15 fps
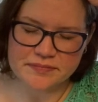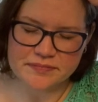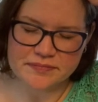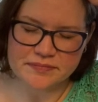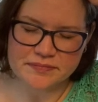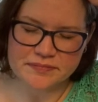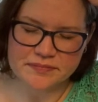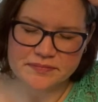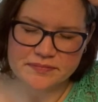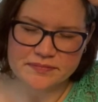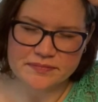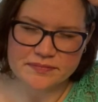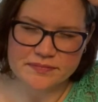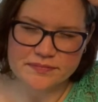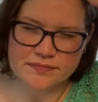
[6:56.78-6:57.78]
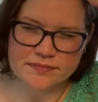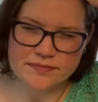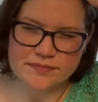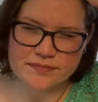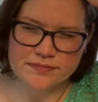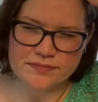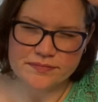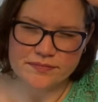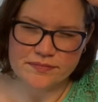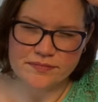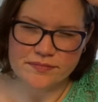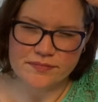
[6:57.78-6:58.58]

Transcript: [no speech]